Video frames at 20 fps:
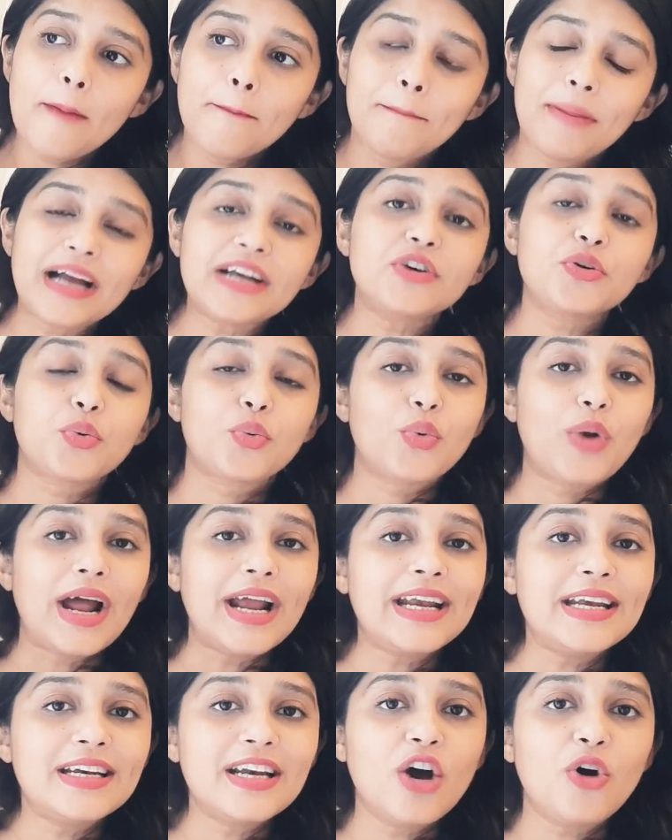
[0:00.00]
But
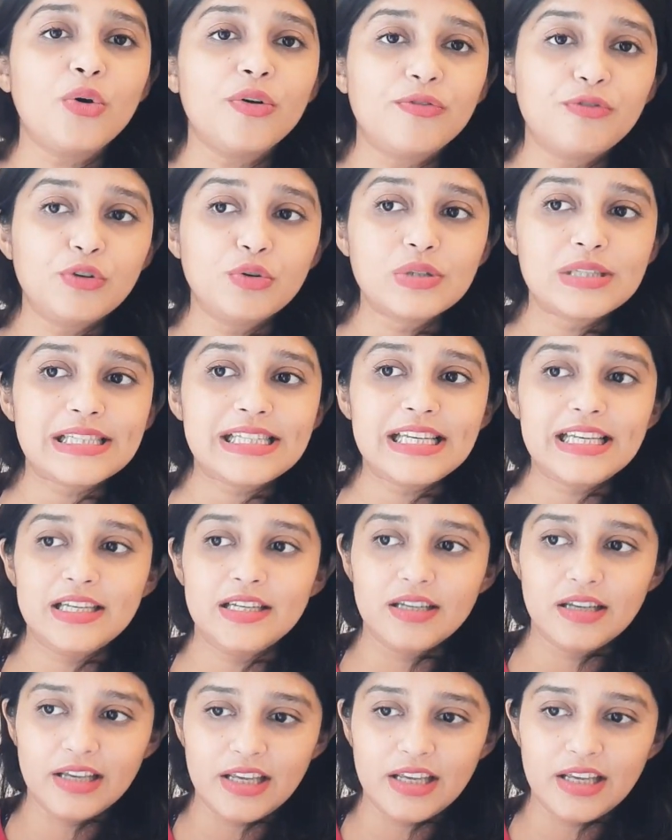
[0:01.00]
right now, if you see,